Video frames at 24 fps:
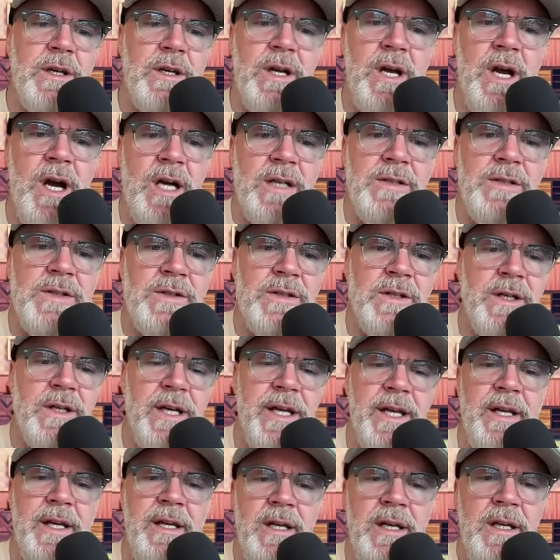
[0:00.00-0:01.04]
You're
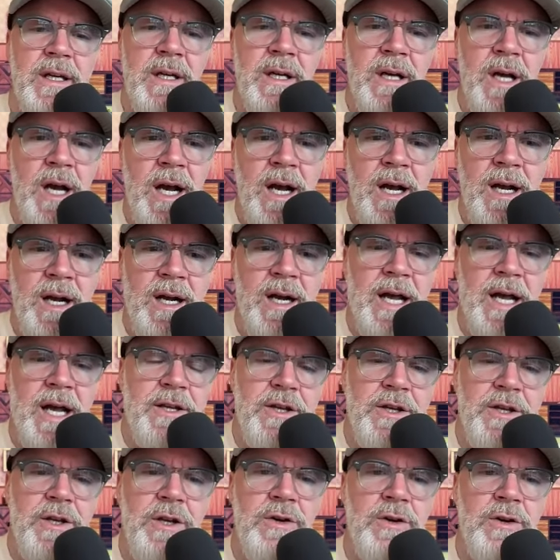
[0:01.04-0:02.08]
constantly uh,
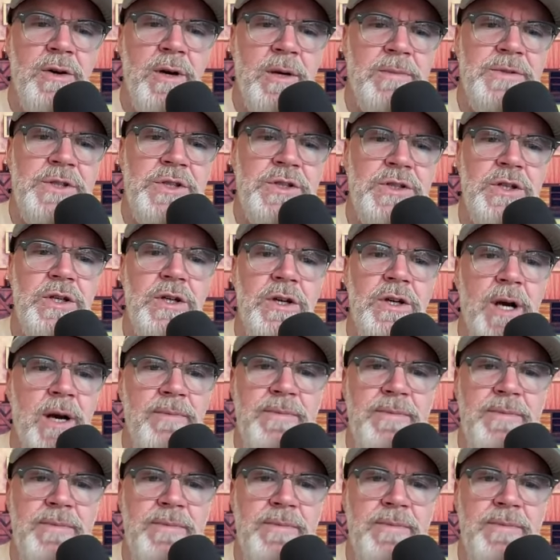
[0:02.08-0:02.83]
like you, I'm sure.